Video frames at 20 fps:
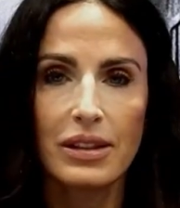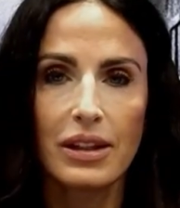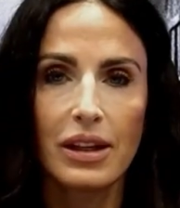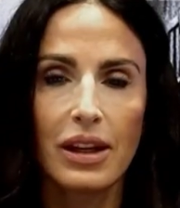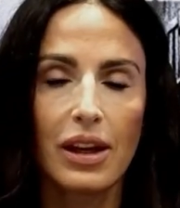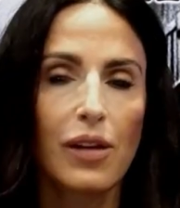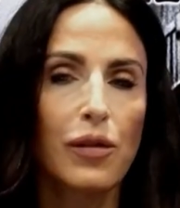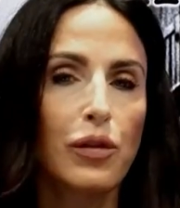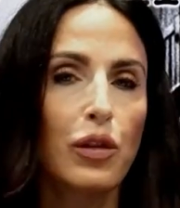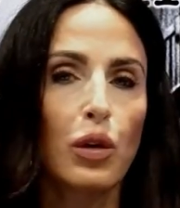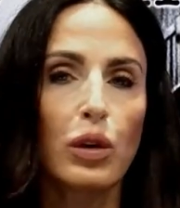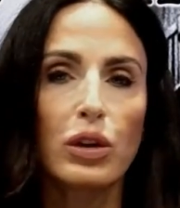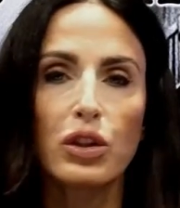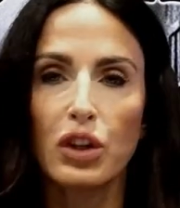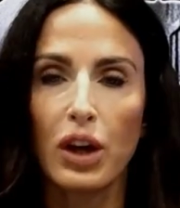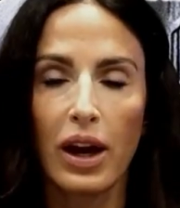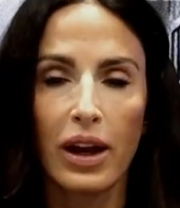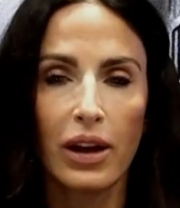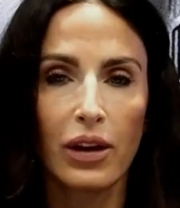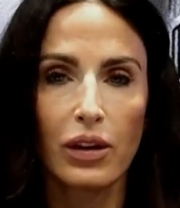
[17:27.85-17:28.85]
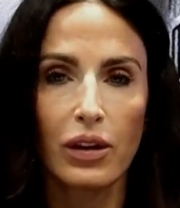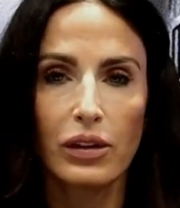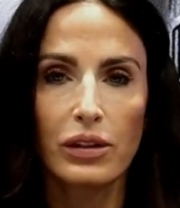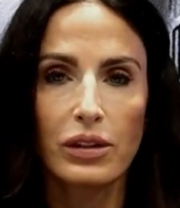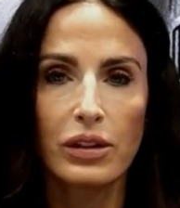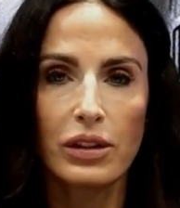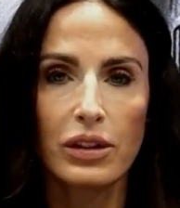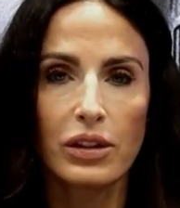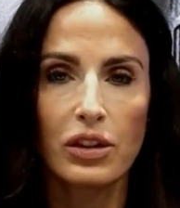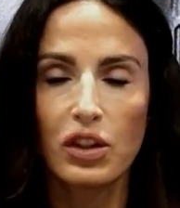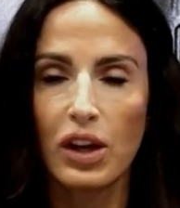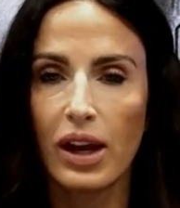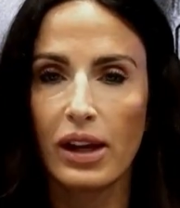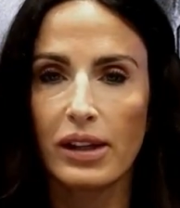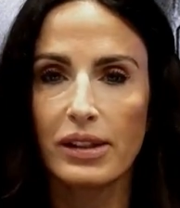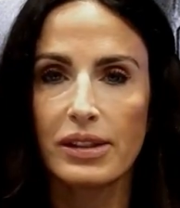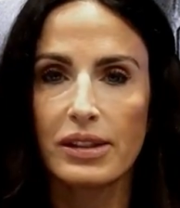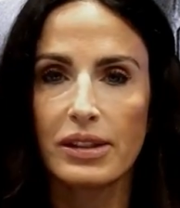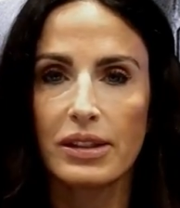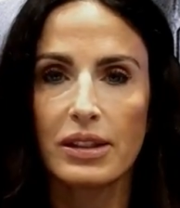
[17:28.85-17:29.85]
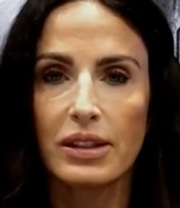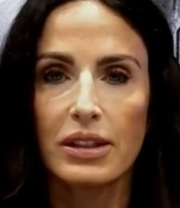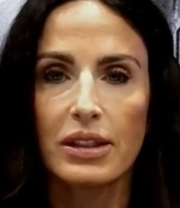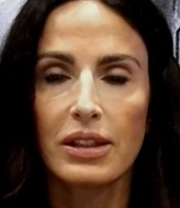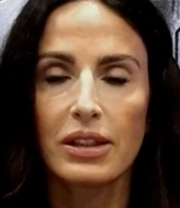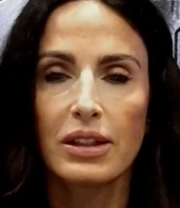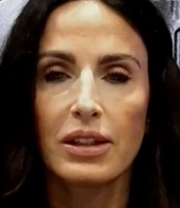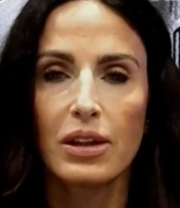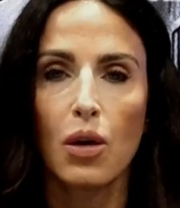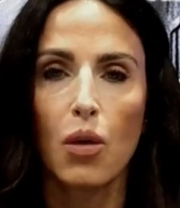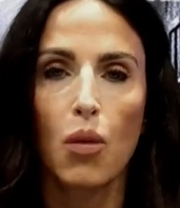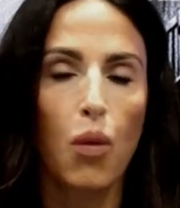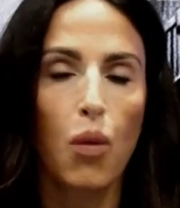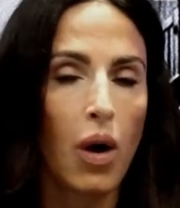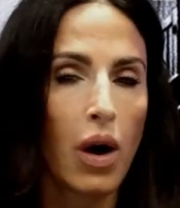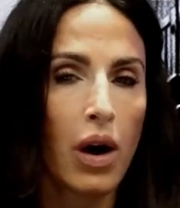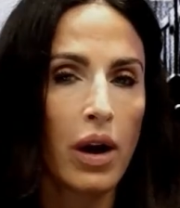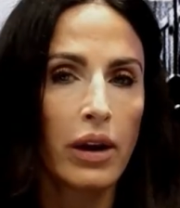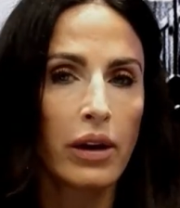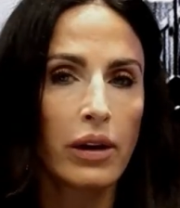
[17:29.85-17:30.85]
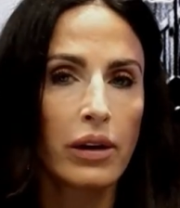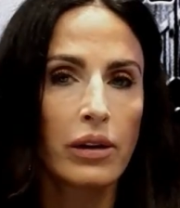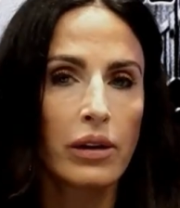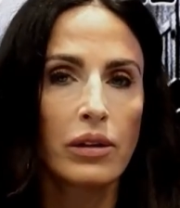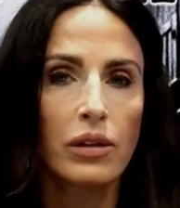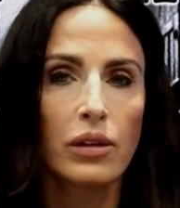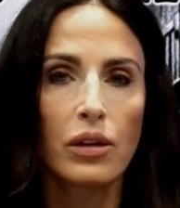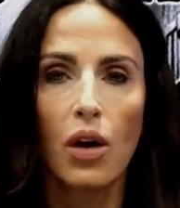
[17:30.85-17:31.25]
if your child checks one,